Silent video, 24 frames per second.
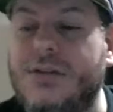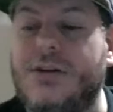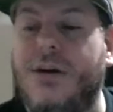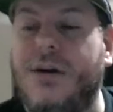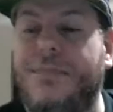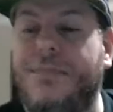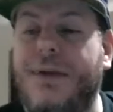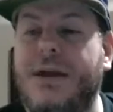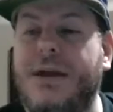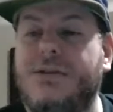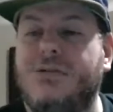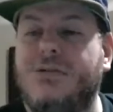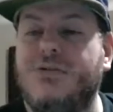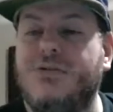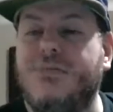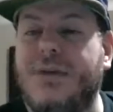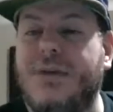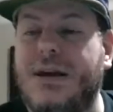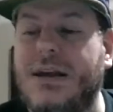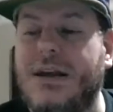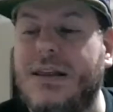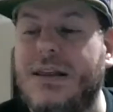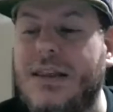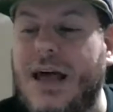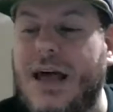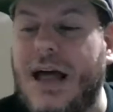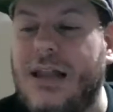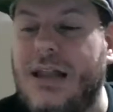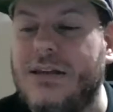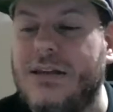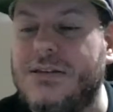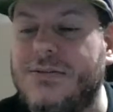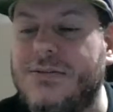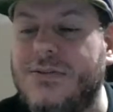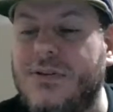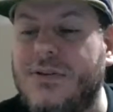gonna pay $2 million
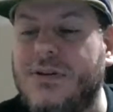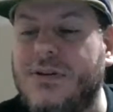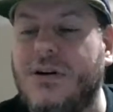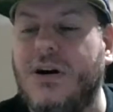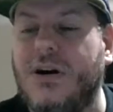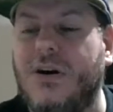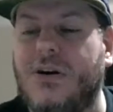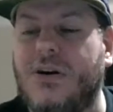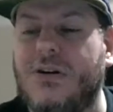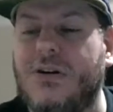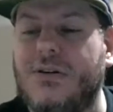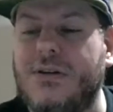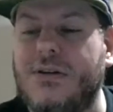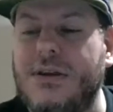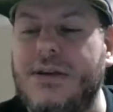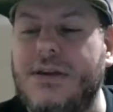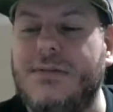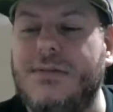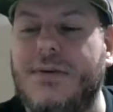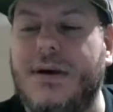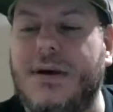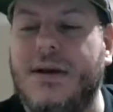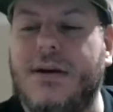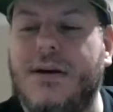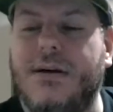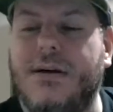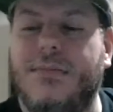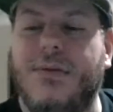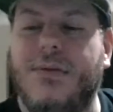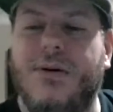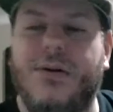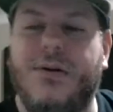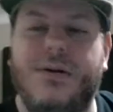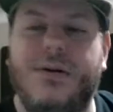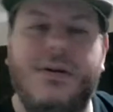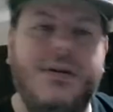for a card on eBay? Come
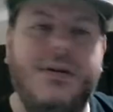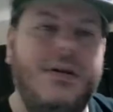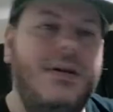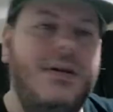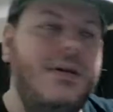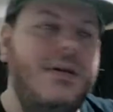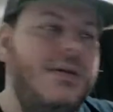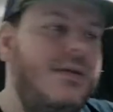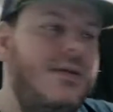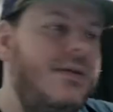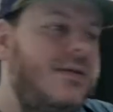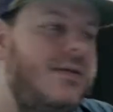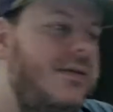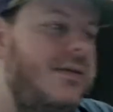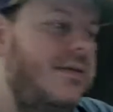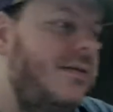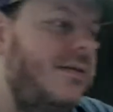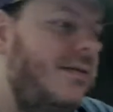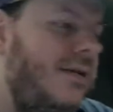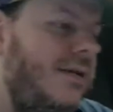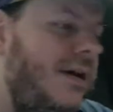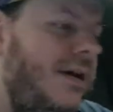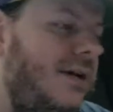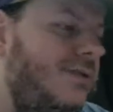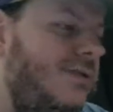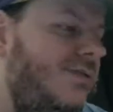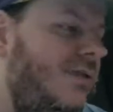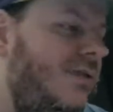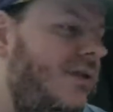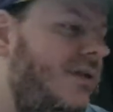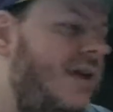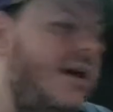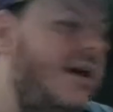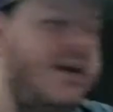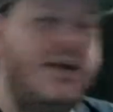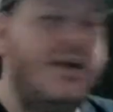on. That's
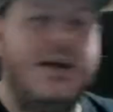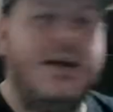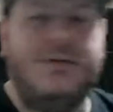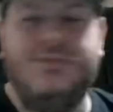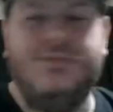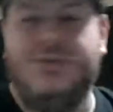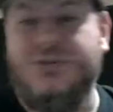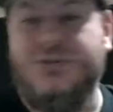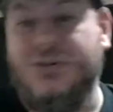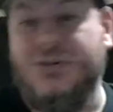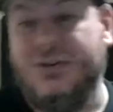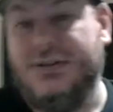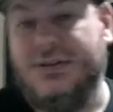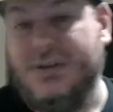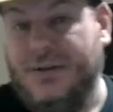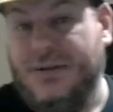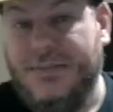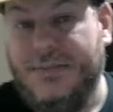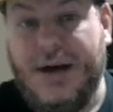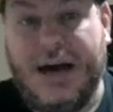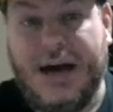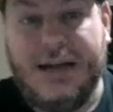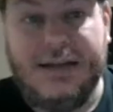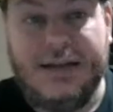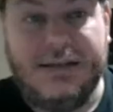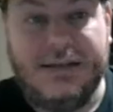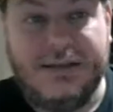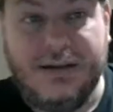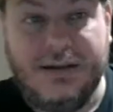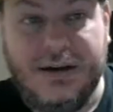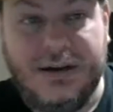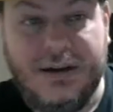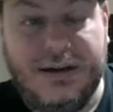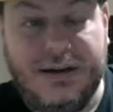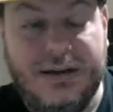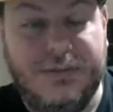ridiculous. I'm sure somebody's
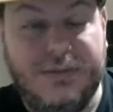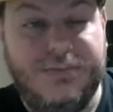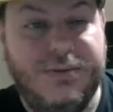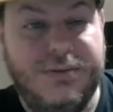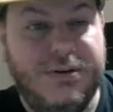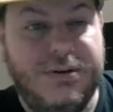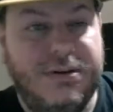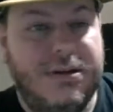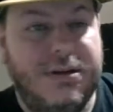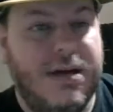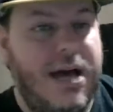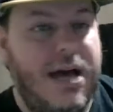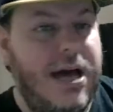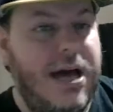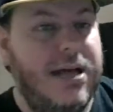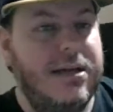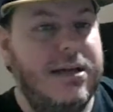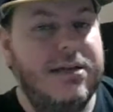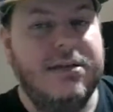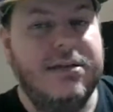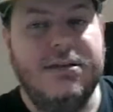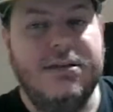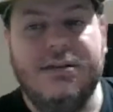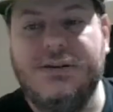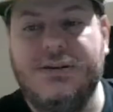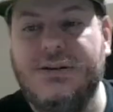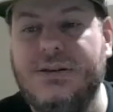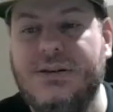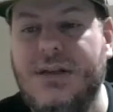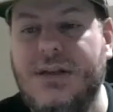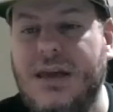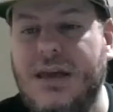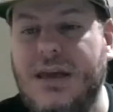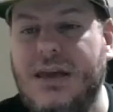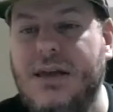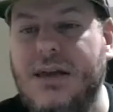done it, but it's
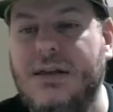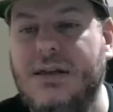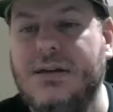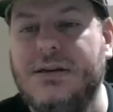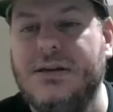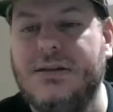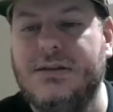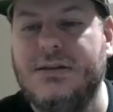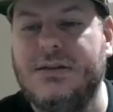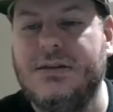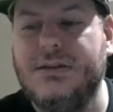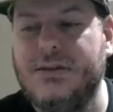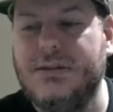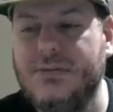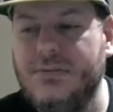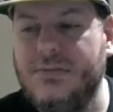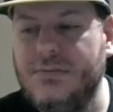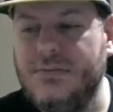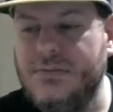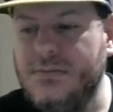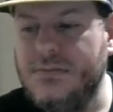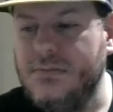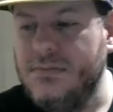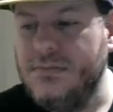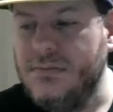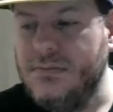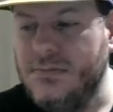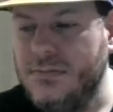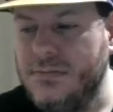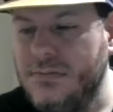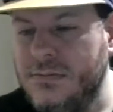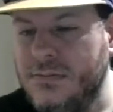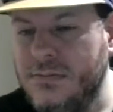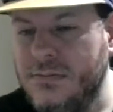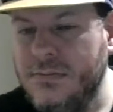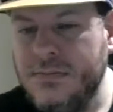ridiculous.
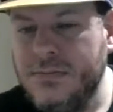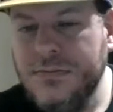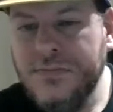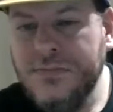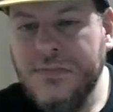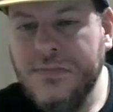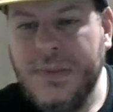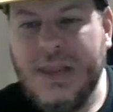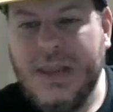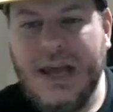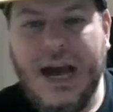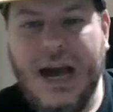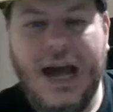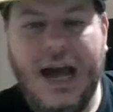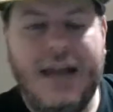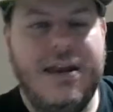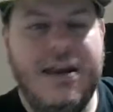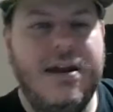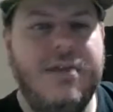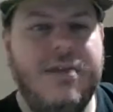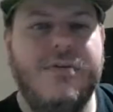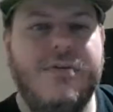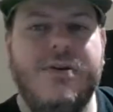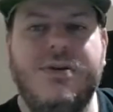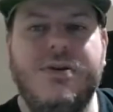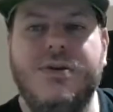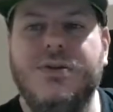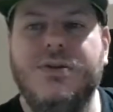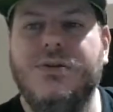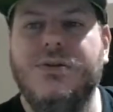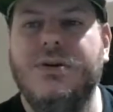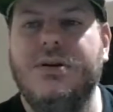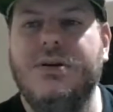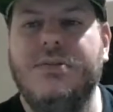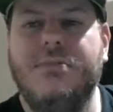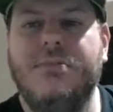I'd never
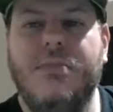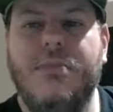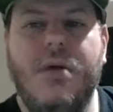do it.